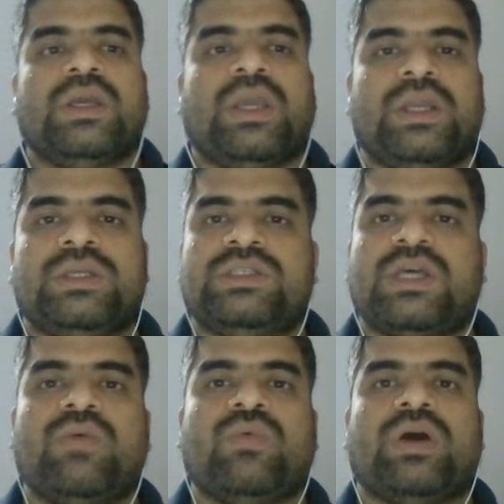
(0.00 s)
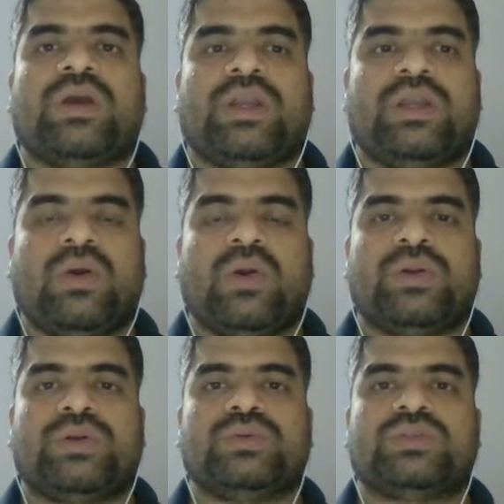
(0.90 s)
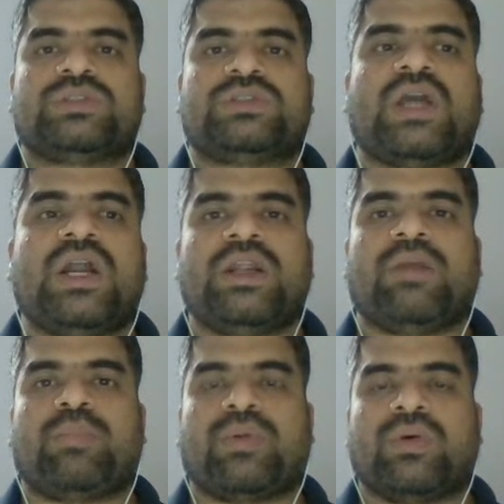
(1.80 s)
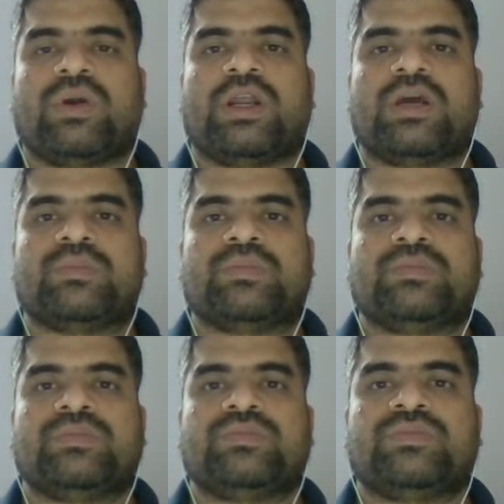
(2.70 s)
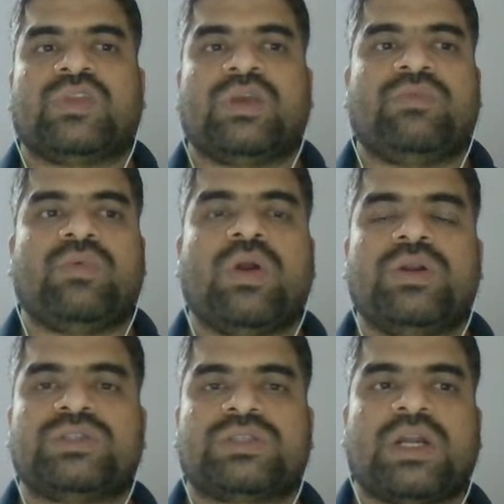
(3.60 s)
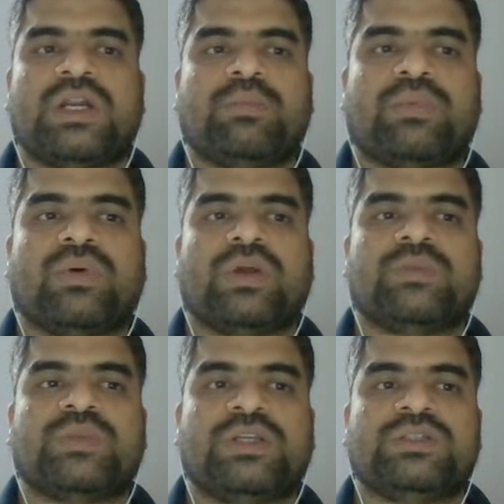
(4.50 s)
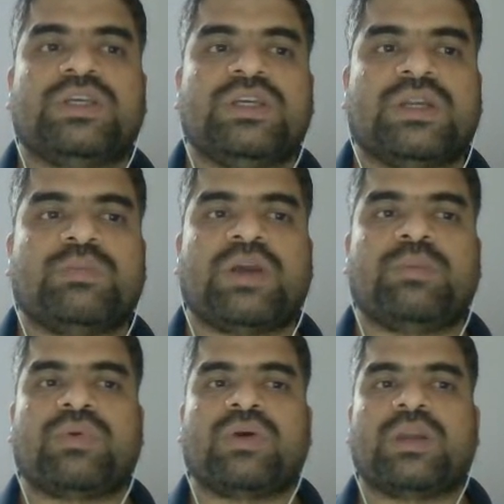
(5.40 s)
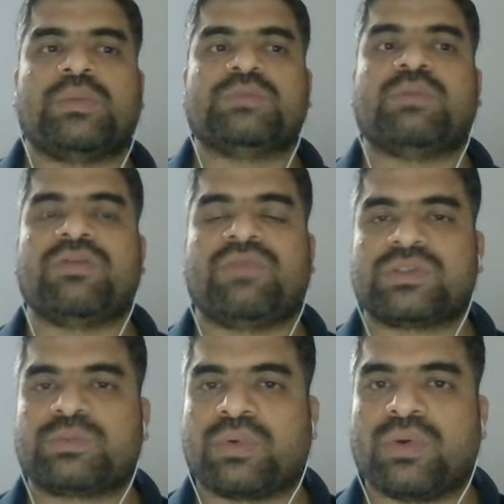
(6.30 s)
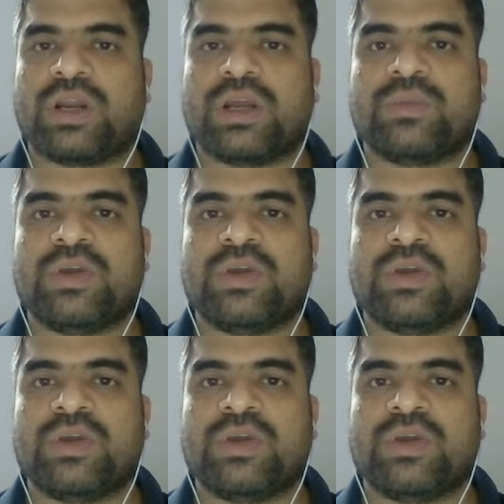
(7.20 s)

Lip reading: In Java, in order to start a program, if you want to start a program, that is here my program is my first program.